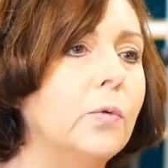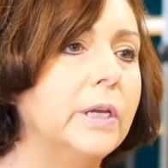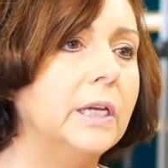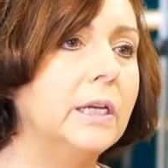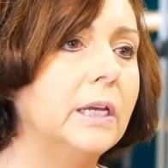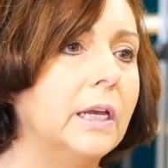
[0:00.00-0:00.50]

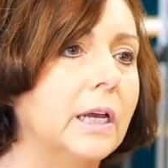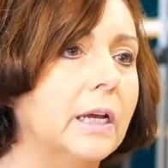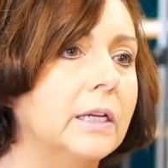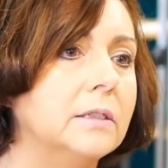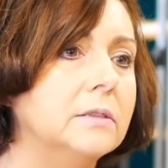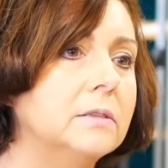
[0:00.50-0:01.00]
We
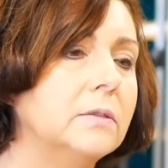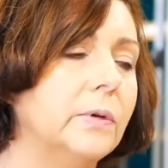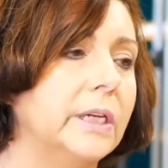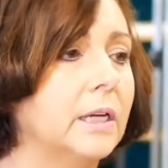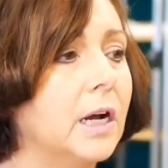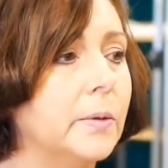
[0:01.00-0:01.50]
can
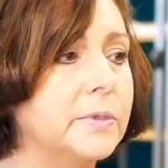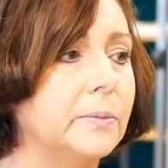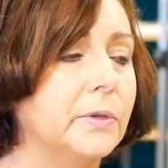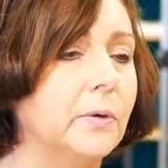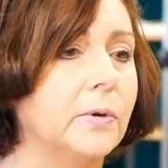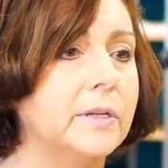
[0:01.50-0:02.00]
help
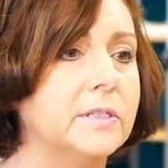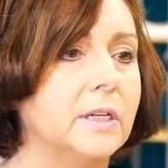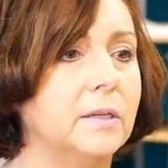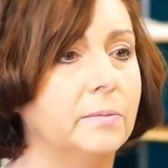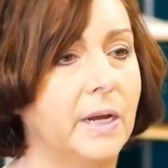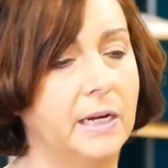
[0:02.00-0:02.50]
some of the ones
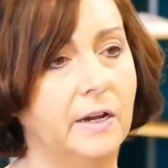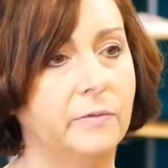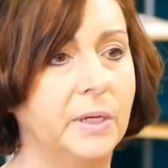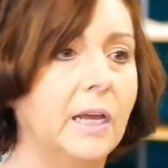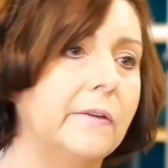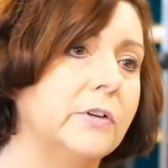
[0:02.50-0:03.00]
that might have
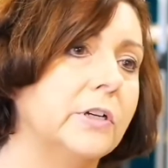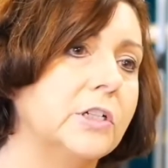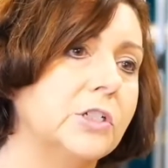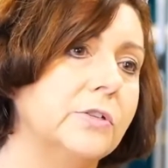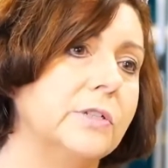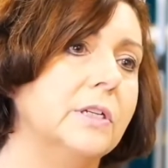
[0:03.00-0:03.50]
behavior
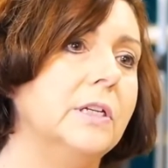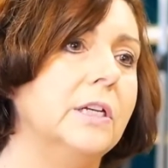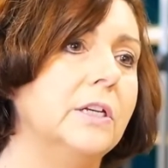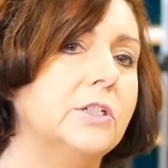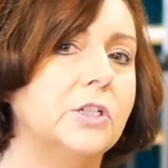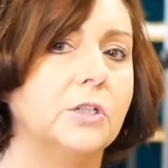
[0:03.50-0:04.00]
issues and
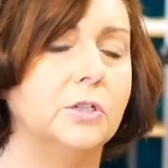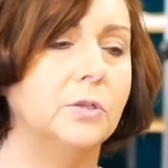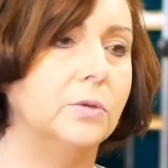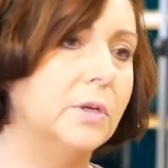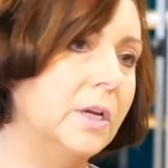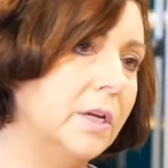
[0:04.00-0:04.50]
need
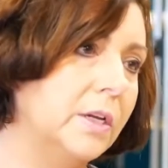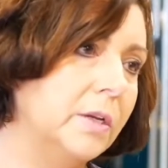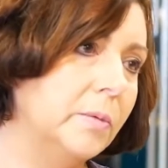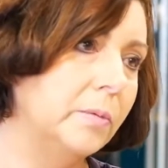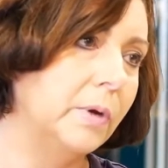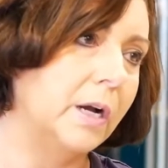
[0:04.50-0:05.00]
to
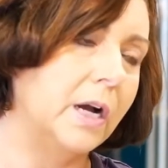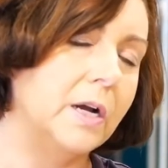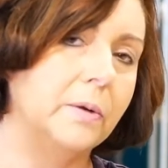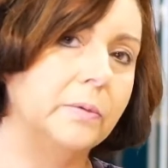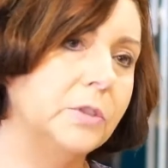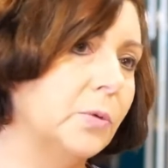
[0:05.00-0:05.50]

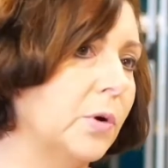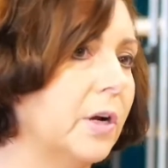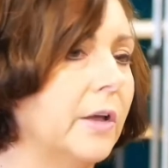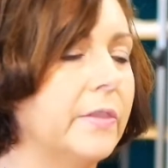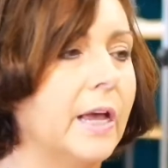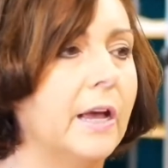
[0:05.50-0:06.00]

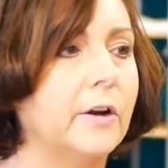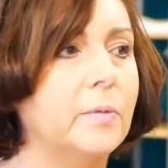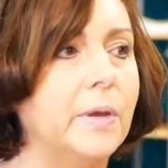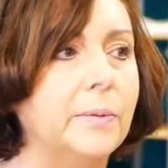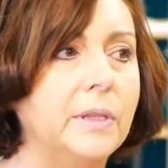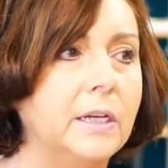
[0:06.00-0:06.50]
work on that, or
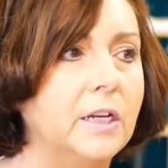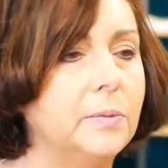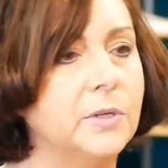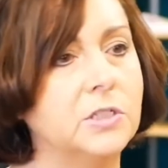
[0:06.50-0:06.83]
maybe they need to be